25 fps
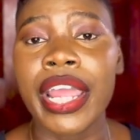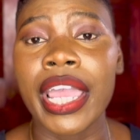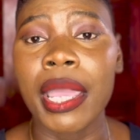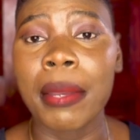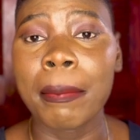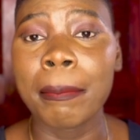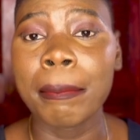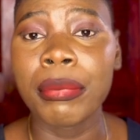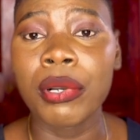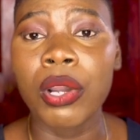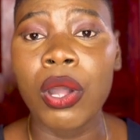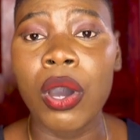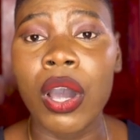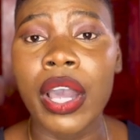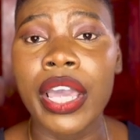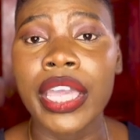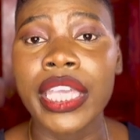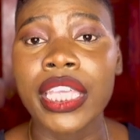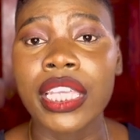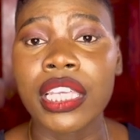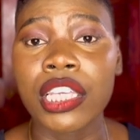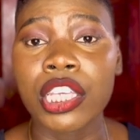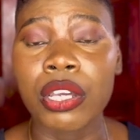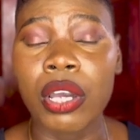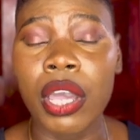
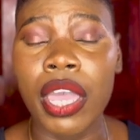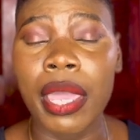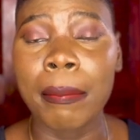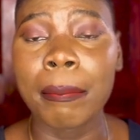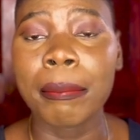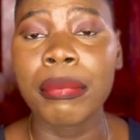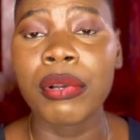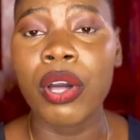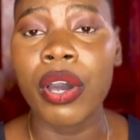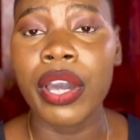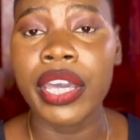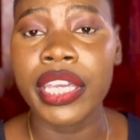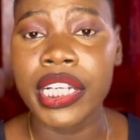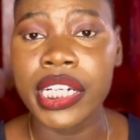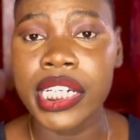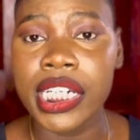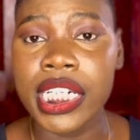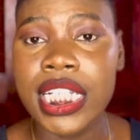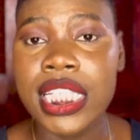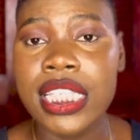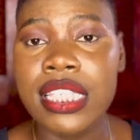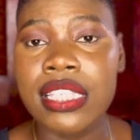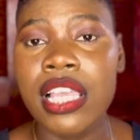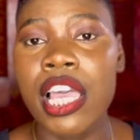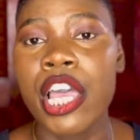
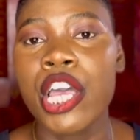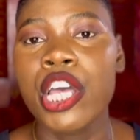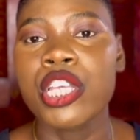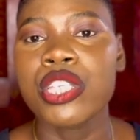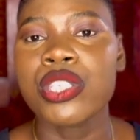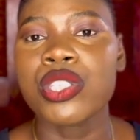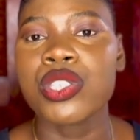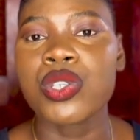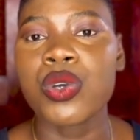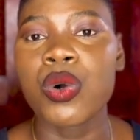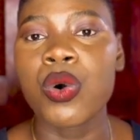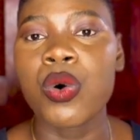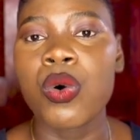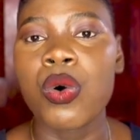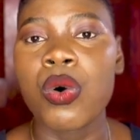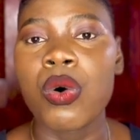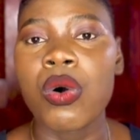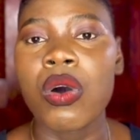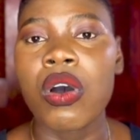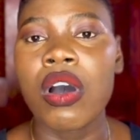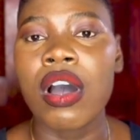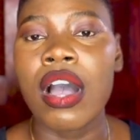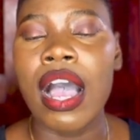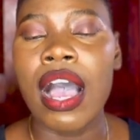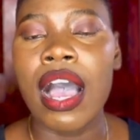employers,
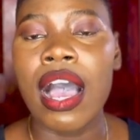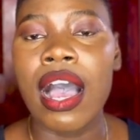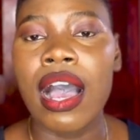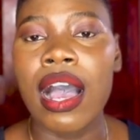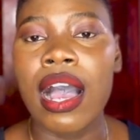so